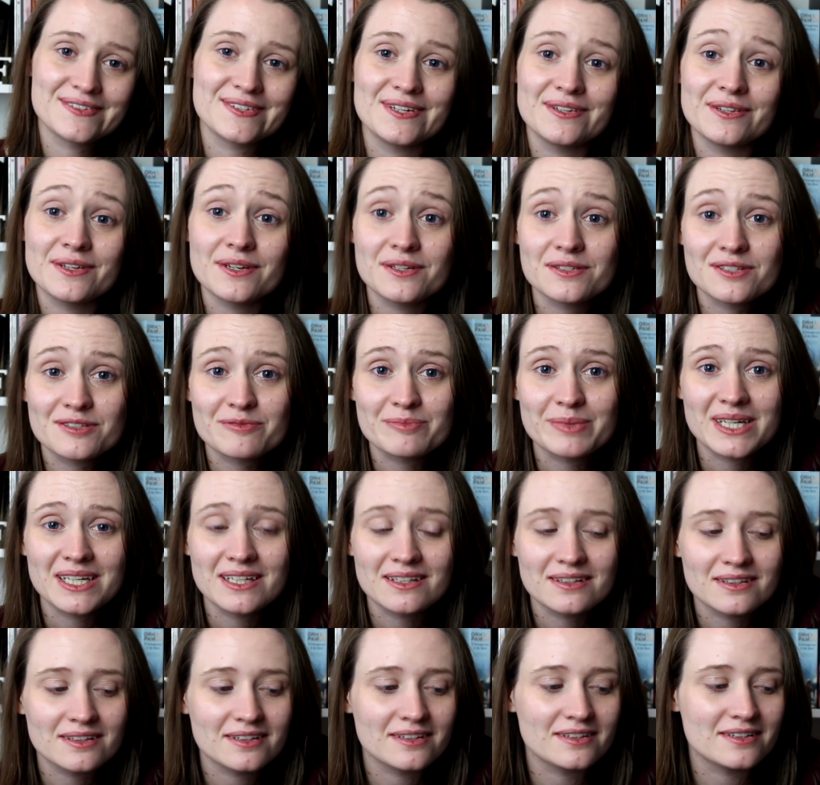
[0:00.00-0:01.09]
So those have
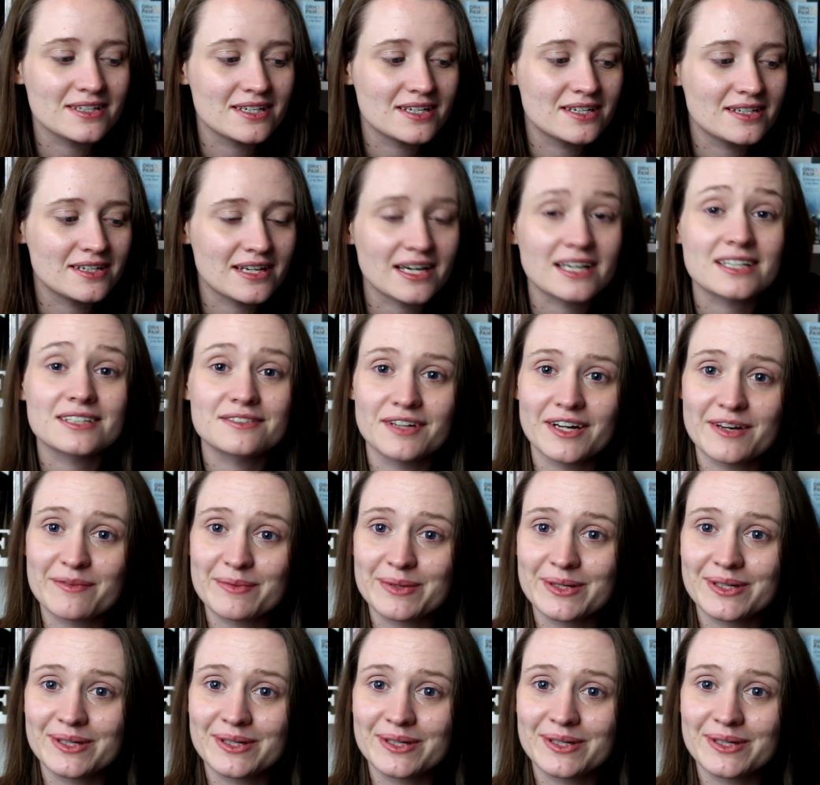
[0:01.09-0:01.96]
been the next 5